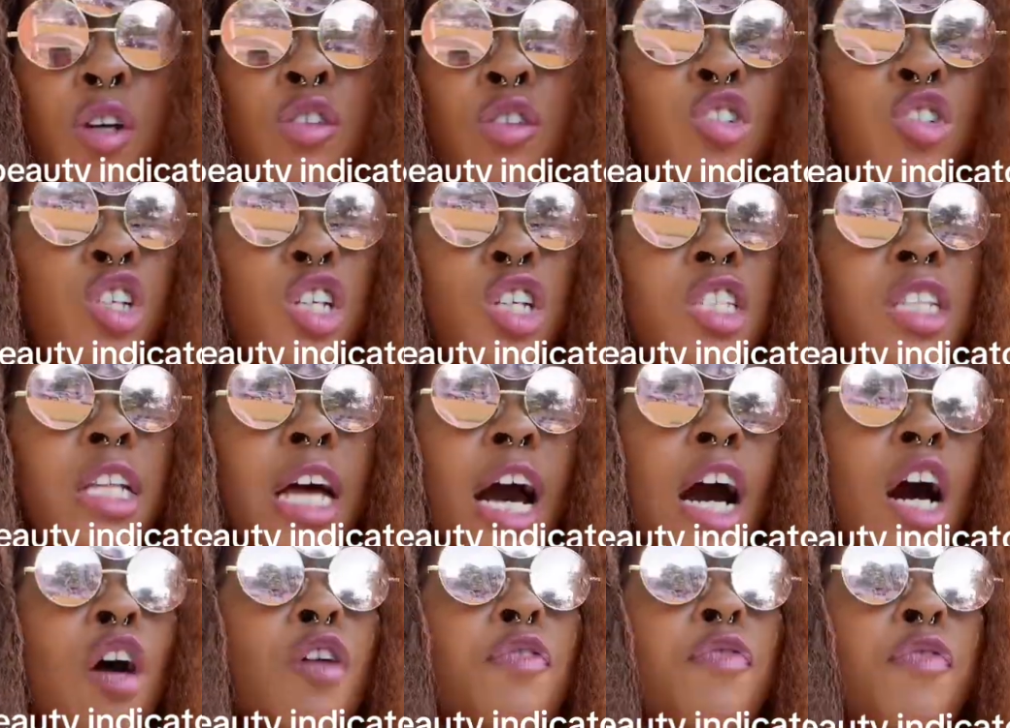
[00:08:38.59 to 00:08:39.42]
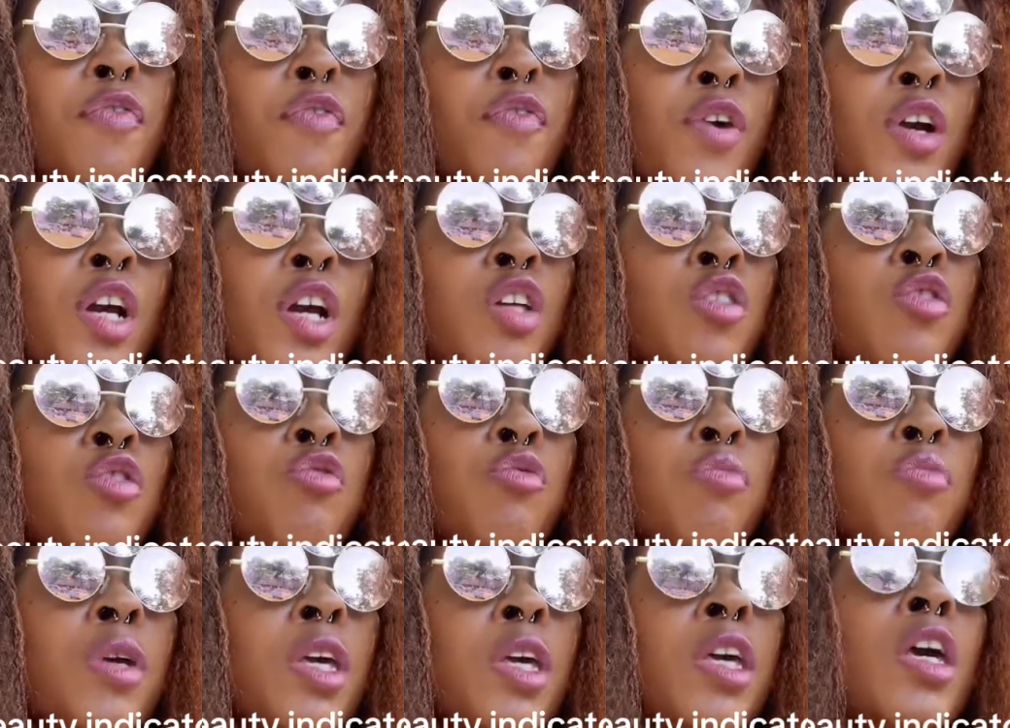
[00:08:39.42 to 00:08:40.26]
She's not afraid to
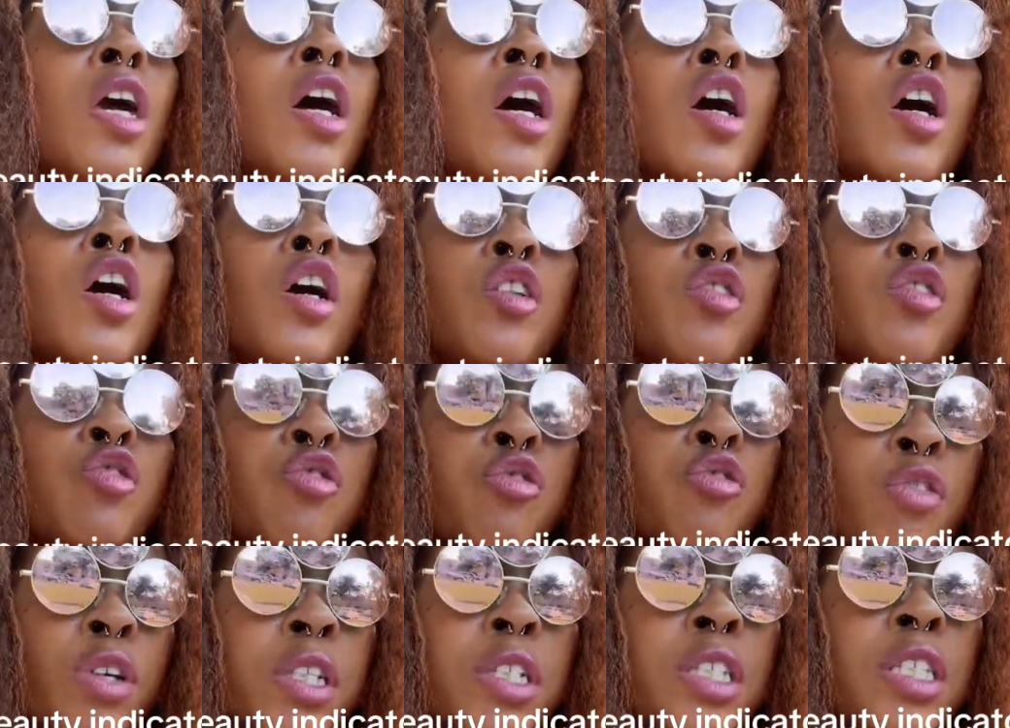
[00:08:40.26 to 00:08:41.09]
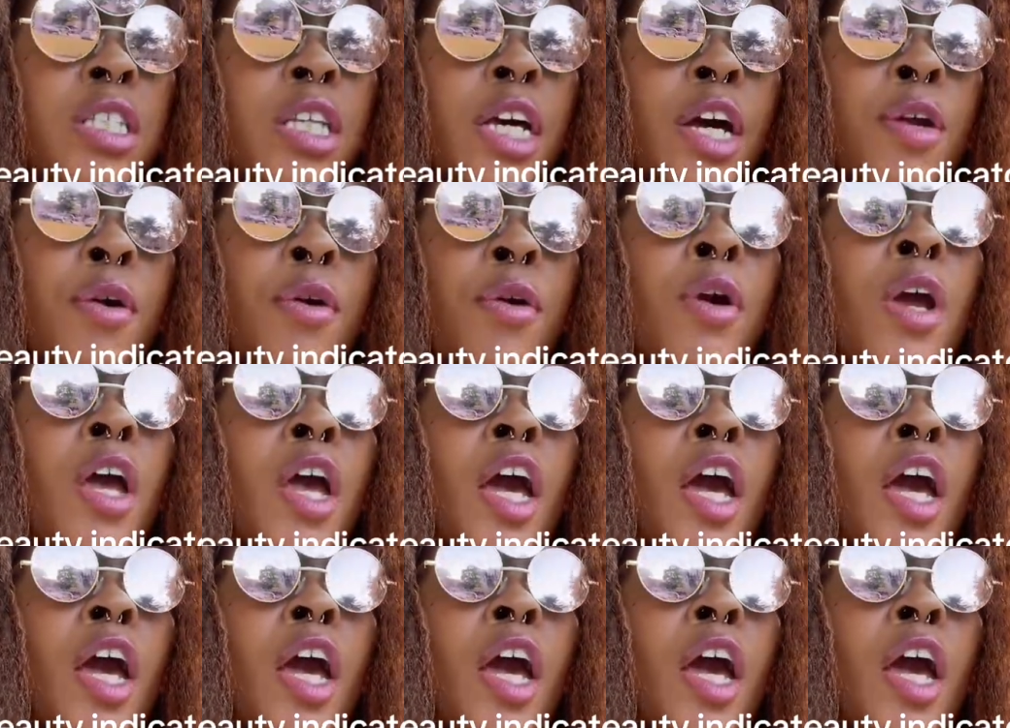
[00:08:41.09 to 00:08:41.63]
be a trendsetter